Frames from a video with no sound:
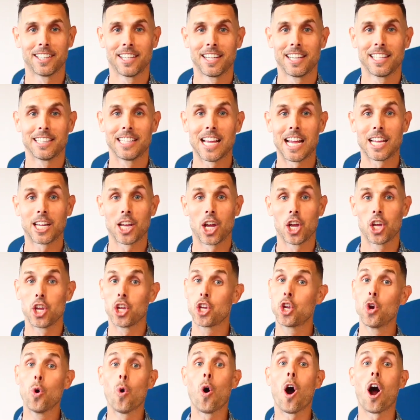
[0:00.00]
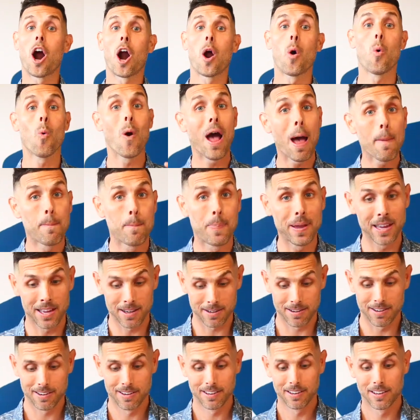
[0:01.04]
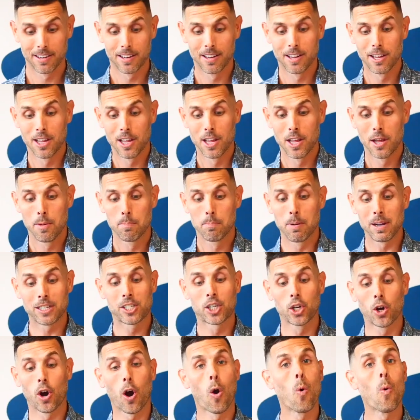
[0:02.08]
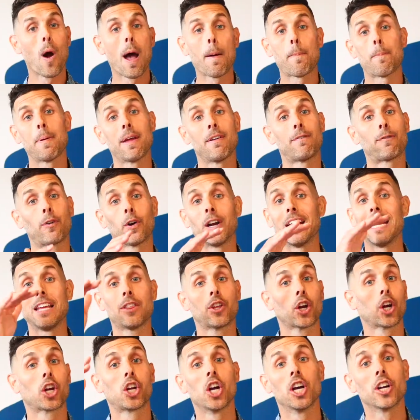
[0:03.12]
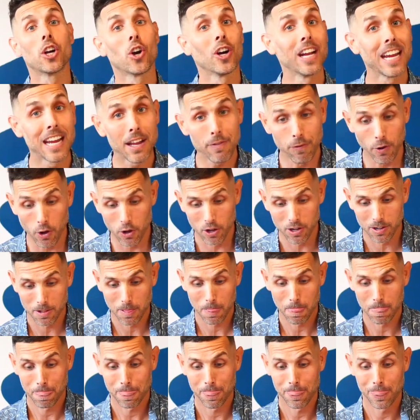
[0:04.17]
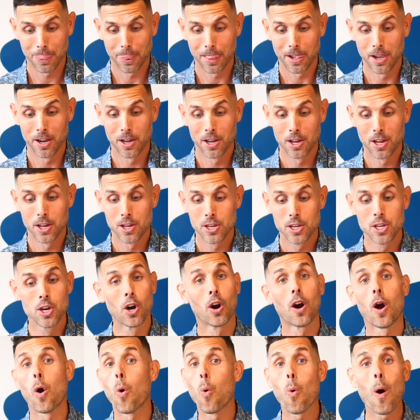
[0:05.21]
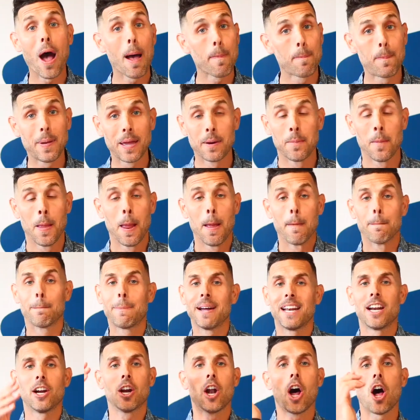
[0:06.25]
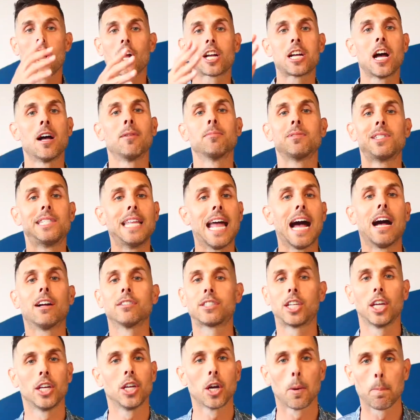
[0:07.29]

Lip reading: Like, you are a weapon, but you're a weapon for either good or evil. You're a weapon, but it all comes down to your